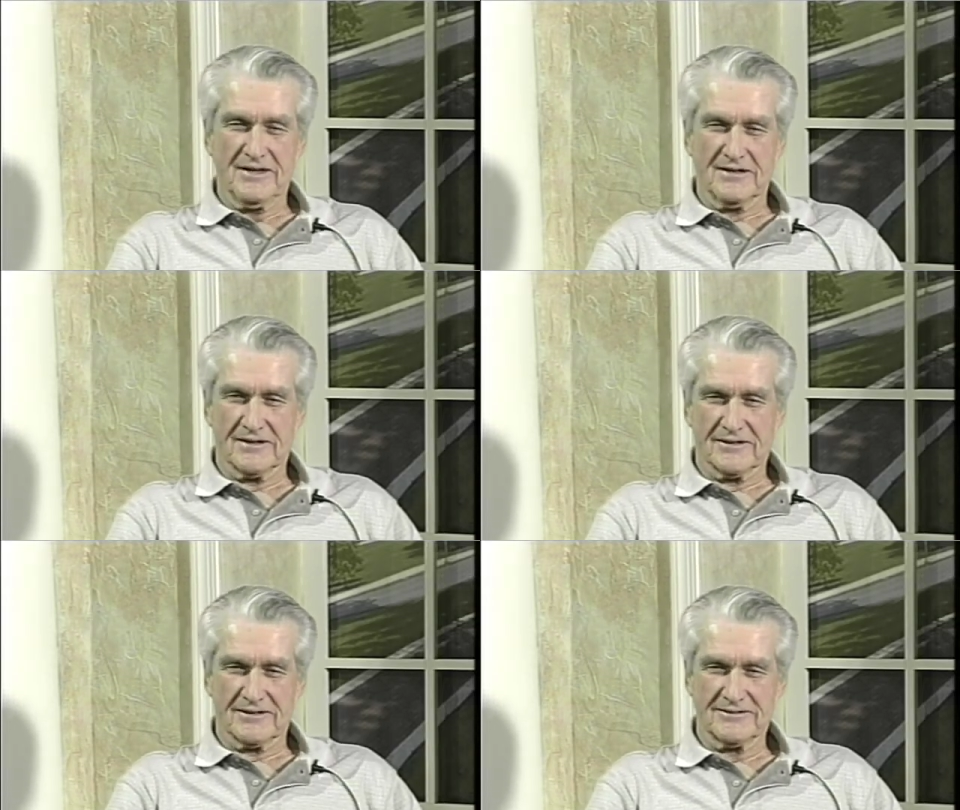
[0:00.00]

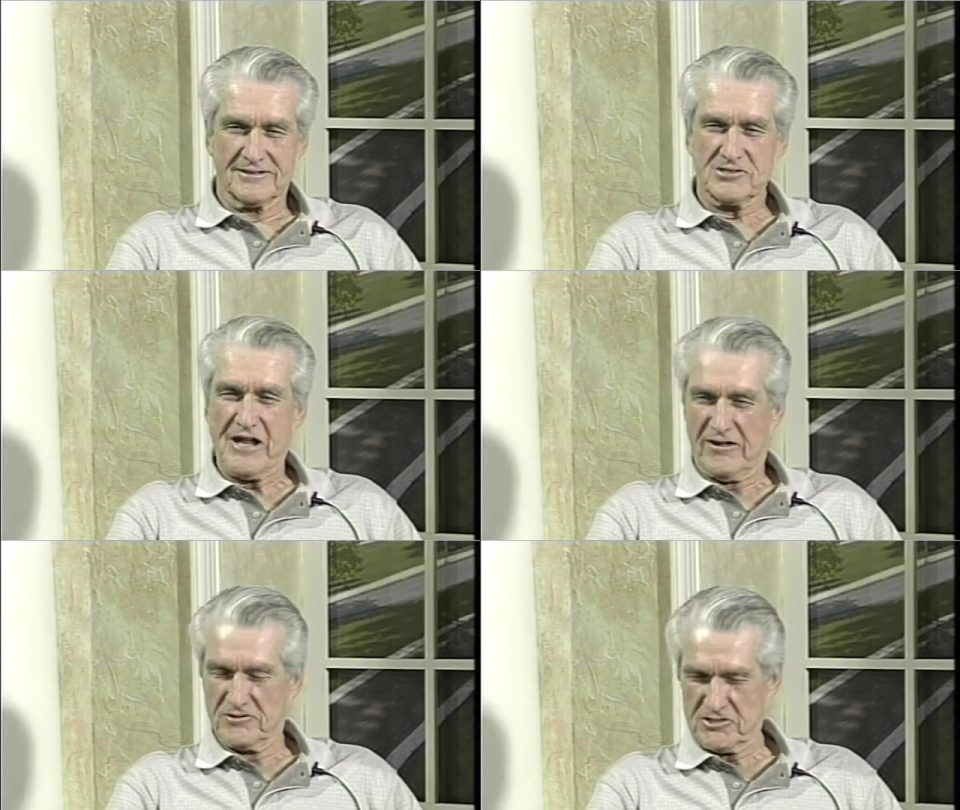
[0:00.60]
It's
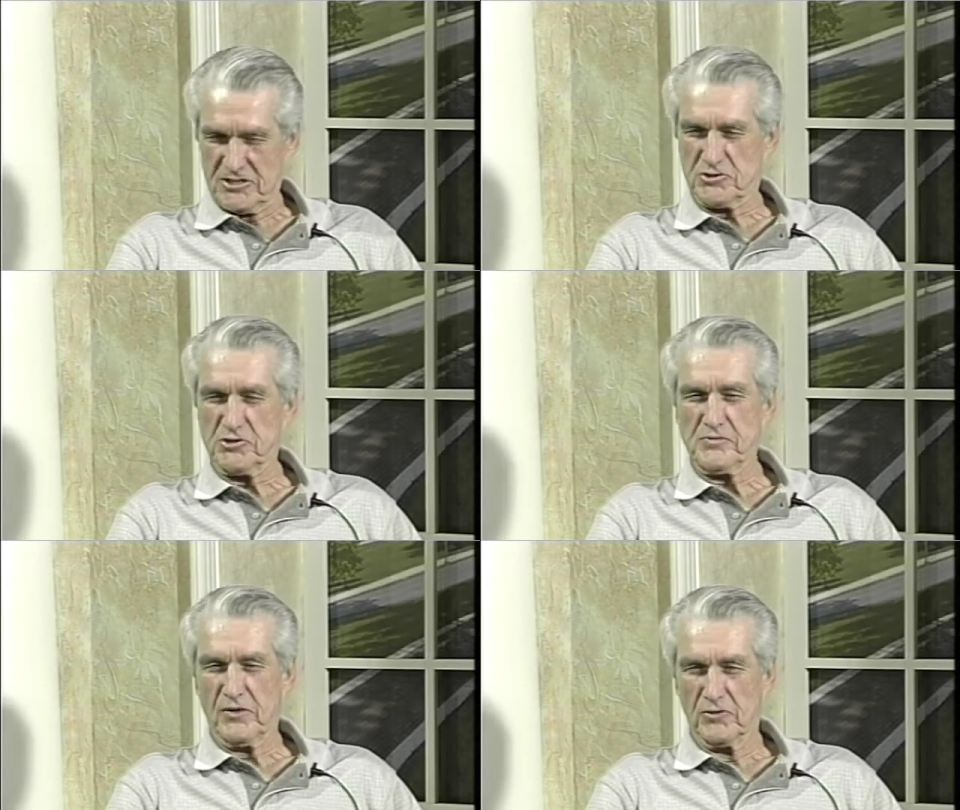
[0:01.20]
now the
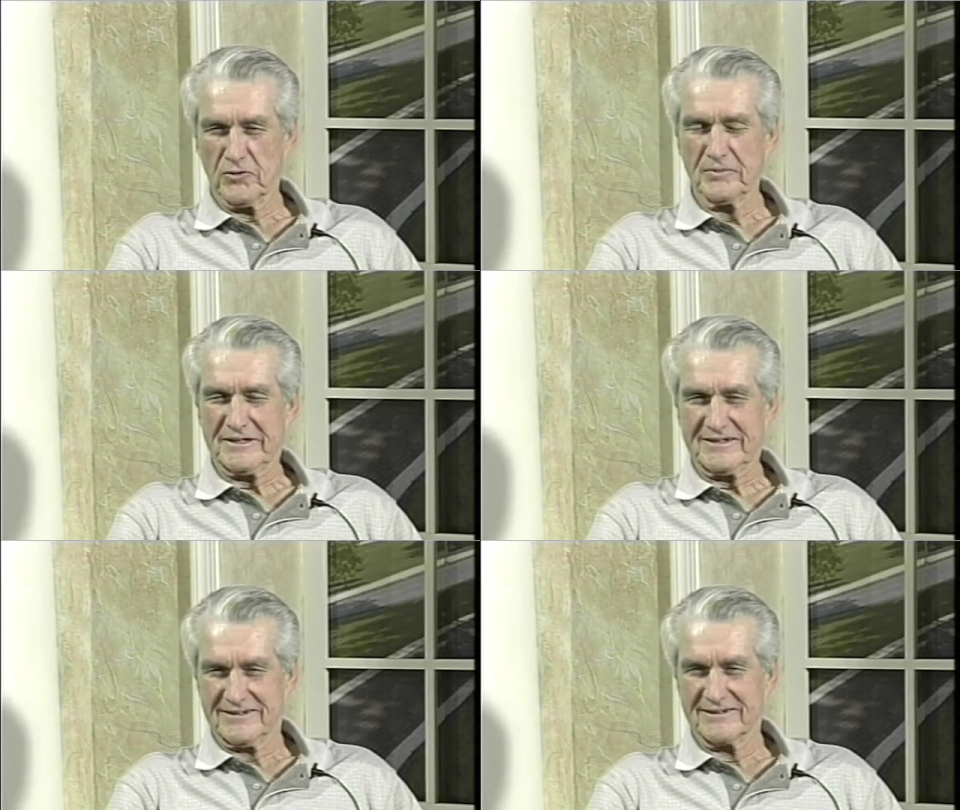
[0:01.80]
Citrus Bowl,
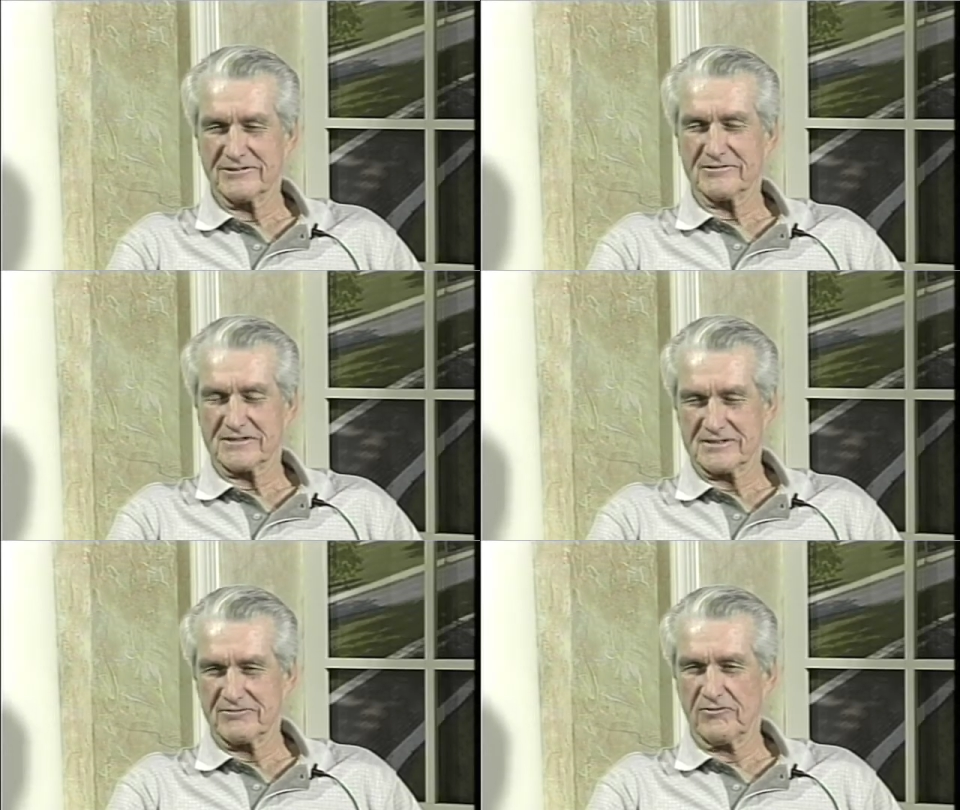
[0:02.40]
but
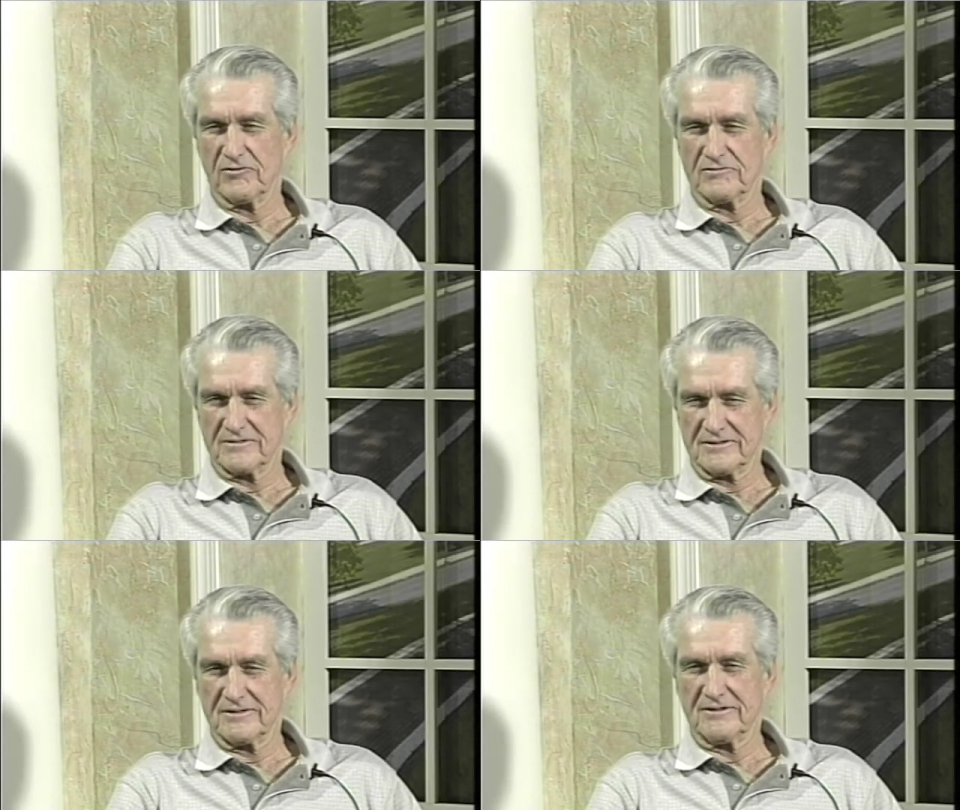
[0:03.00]

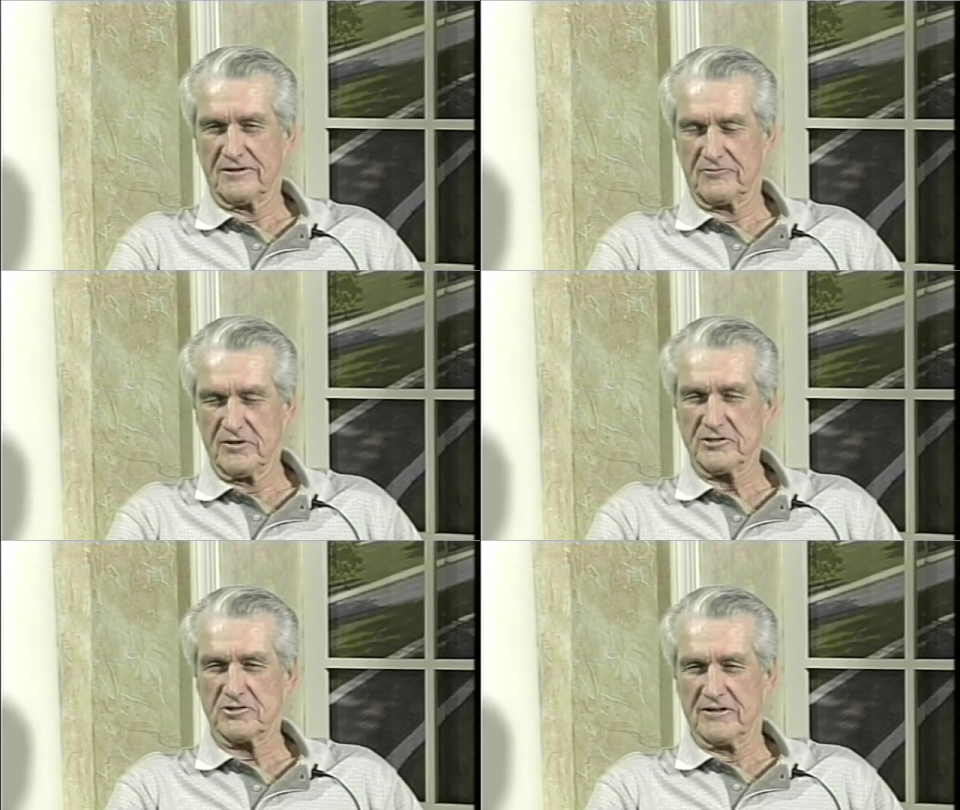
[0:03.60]
it
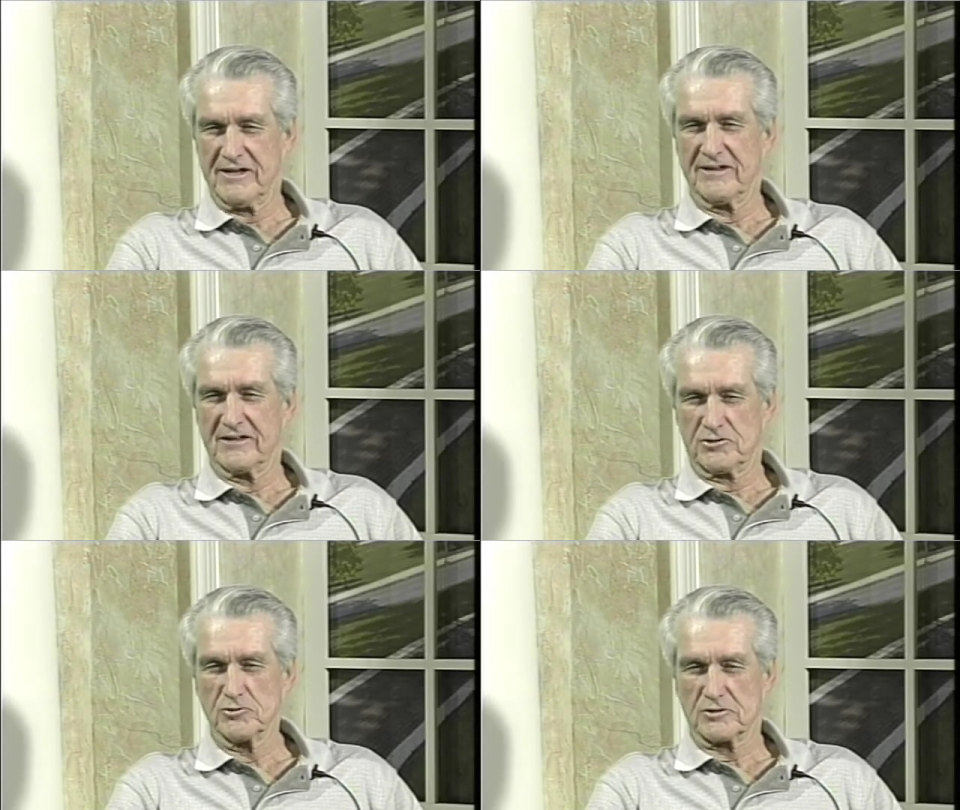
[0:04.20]
featured then
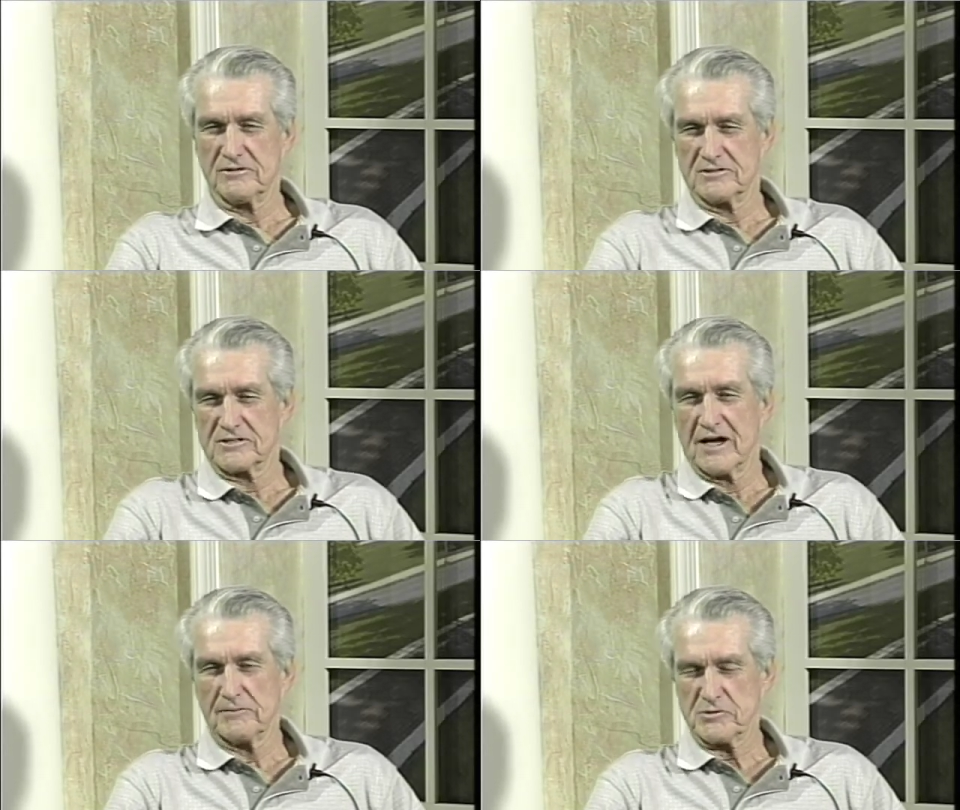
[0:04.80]
the two
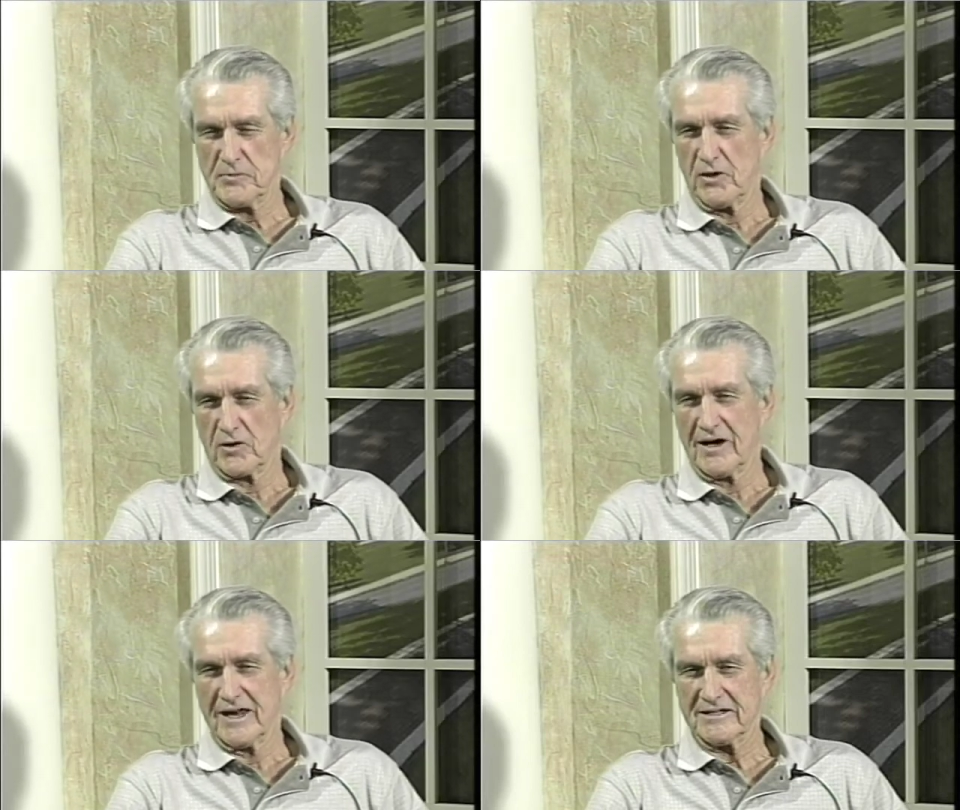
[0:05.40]
top small
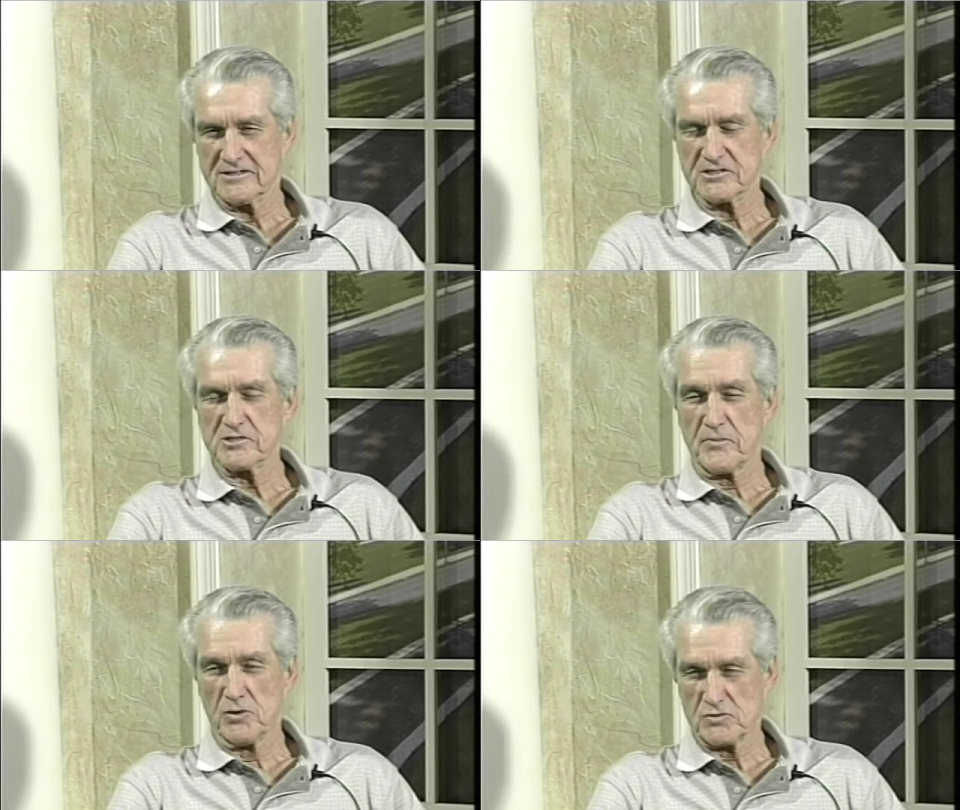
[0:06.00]
colleges,
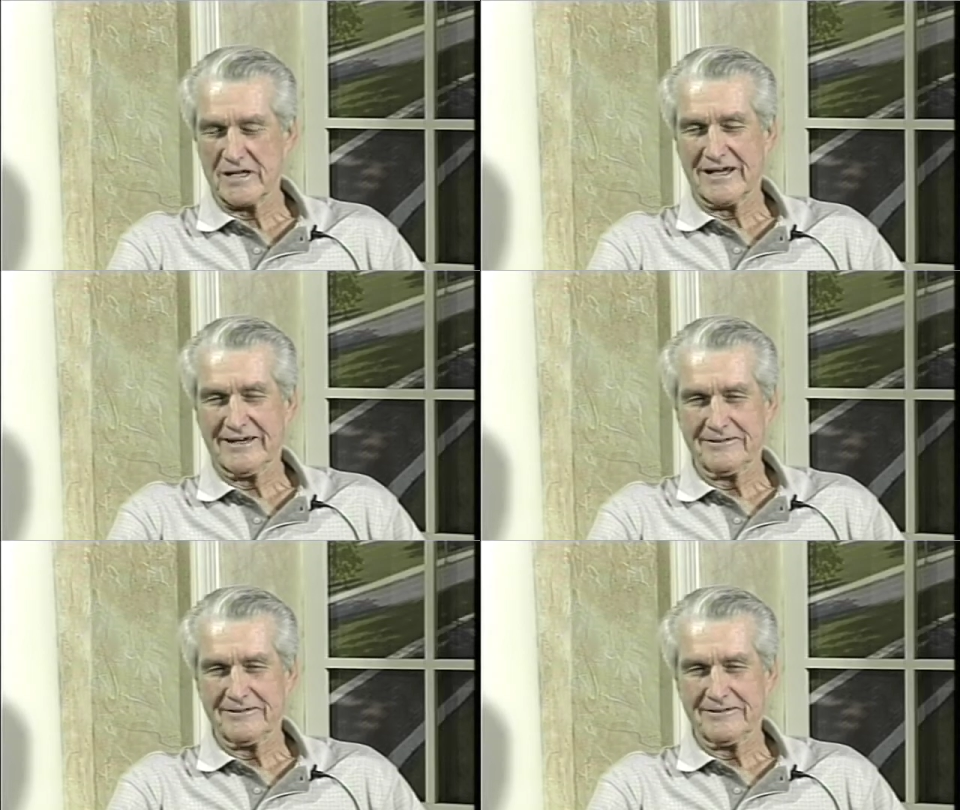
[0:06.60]
supposedly.